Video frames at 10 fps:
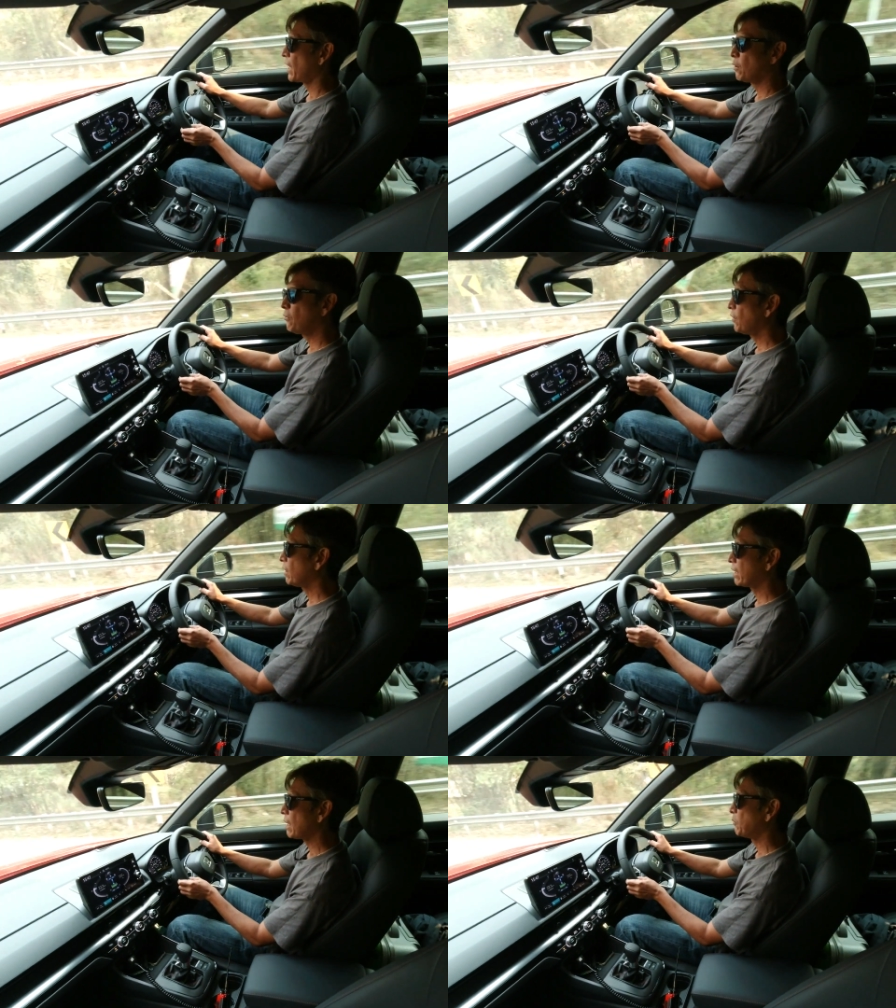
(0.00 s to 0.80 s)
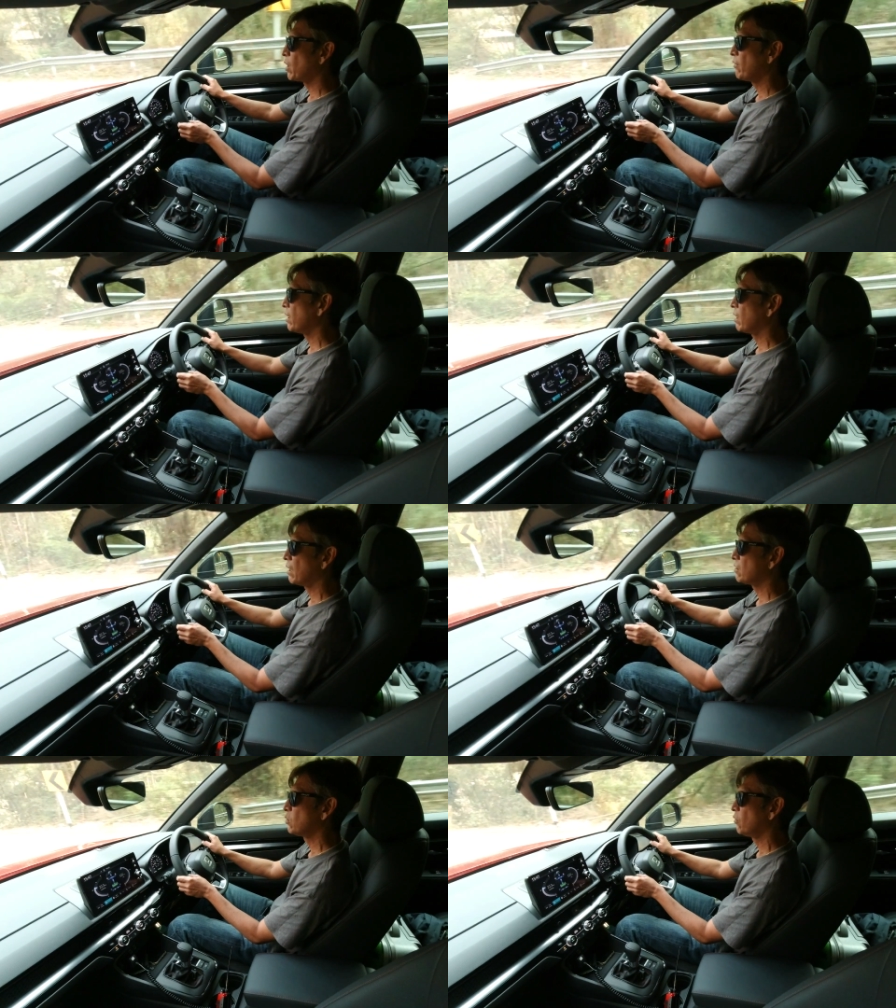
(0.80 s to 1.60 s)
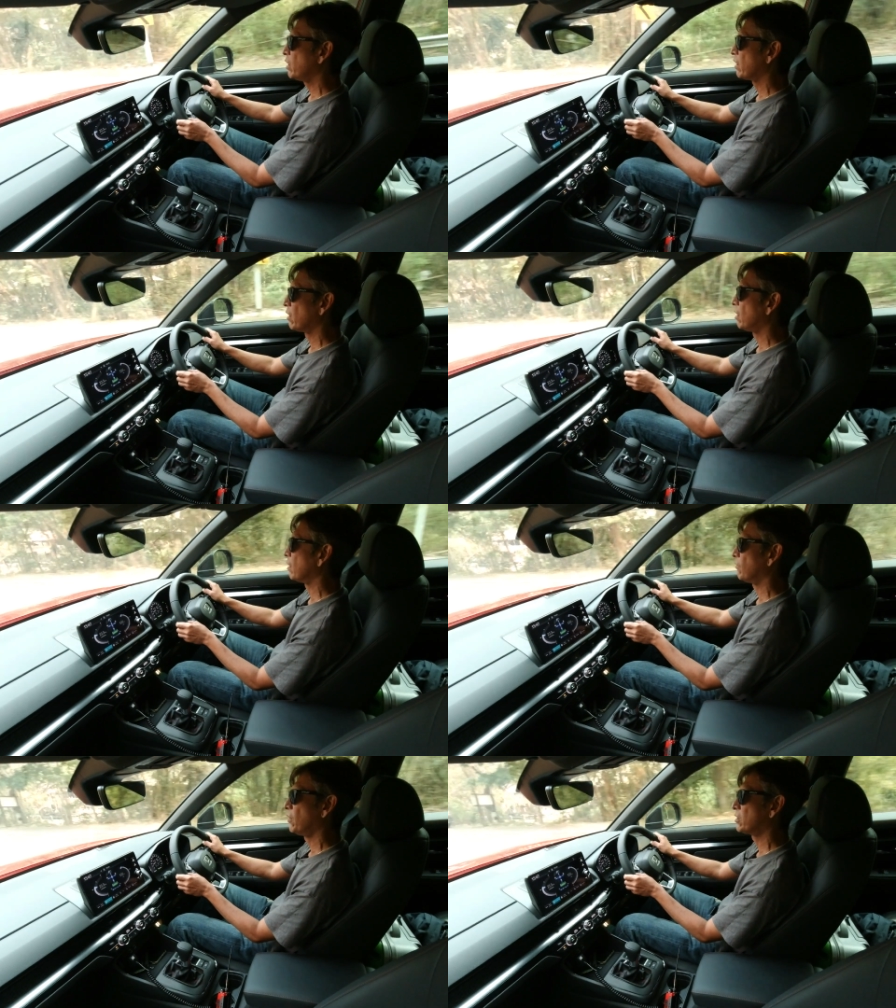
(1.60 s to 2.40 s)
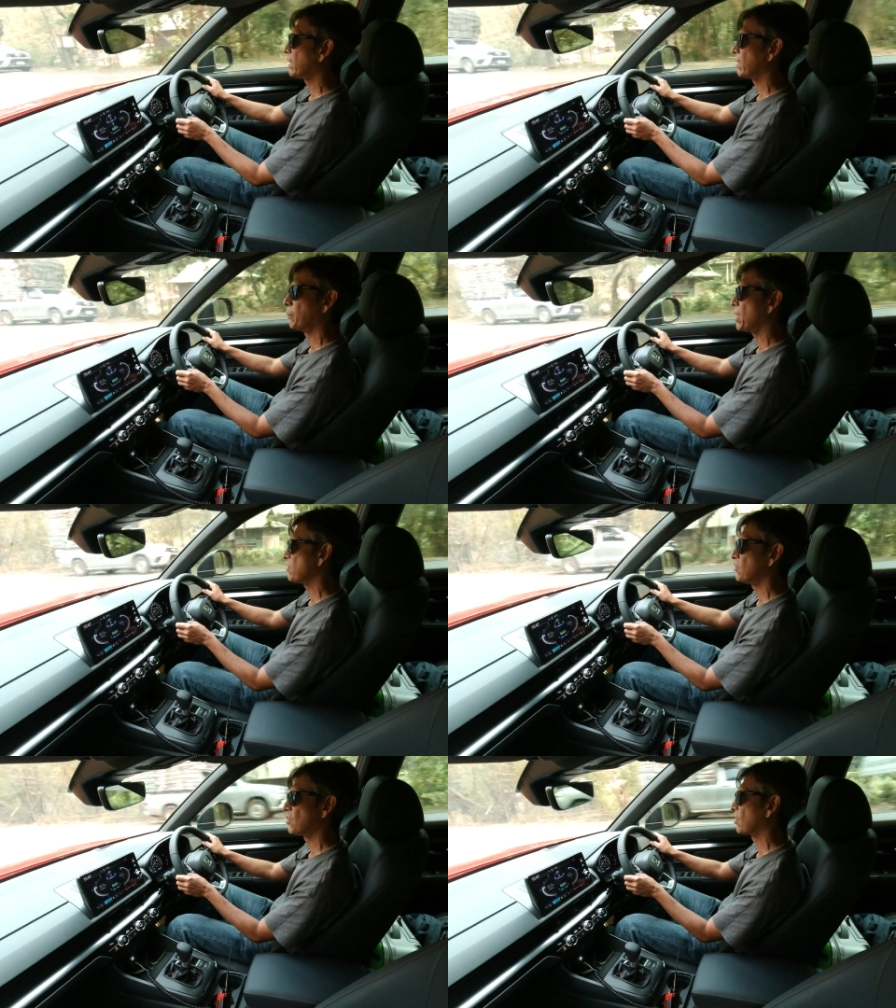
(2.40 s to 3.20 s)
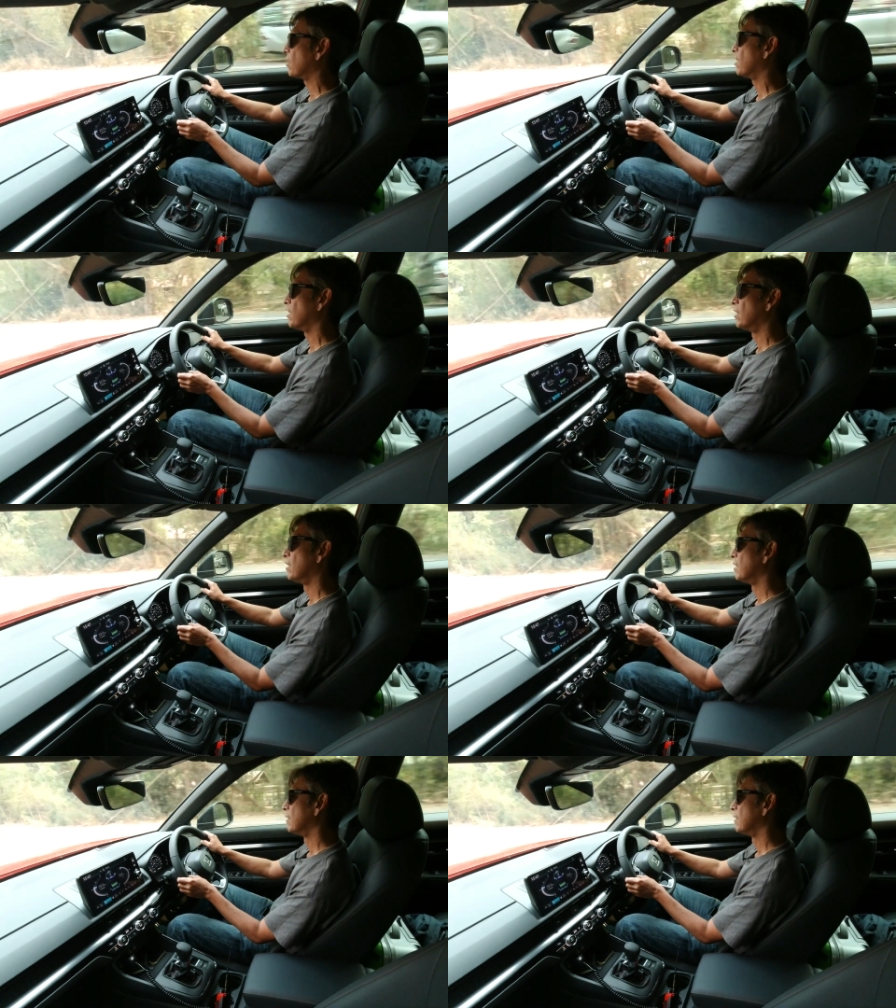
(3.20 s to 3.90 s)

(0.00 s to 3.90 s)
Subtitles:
I don't feel like I'm driving an SUV at all. It feels like a passenger car.